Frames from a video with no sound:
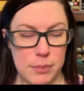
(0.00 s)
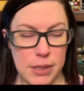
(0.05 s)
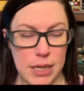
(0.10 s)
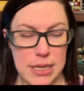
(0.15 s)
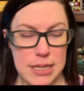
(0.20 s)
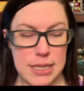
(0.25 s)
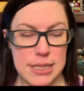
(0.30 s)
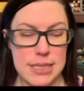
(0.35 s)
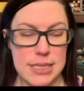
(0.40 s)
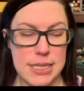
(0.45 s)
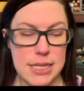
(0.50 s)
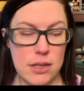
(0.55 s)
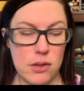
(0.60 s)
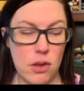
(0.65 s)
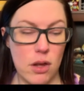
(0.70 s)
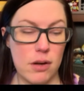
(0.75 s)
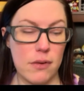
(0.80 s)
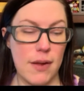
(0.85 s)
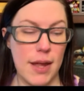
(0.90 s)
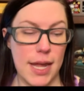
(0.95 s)
but I did see a
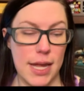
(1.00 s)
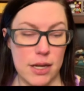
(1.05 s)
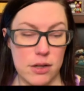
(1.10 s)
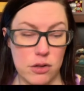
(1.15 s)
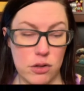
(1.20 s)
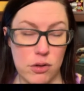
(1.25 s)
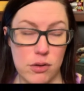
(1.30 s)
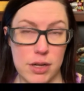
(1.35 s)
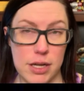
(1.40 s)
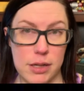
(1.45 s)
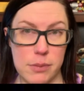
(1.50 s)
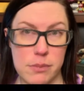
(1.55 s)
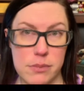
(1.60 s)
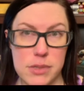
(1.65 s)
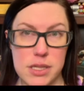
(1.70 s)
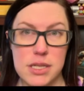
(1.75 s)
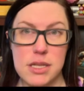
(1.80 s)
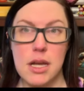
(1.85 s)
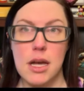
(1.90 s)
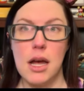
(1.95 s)
lot of hand
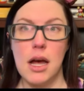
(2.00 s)
creams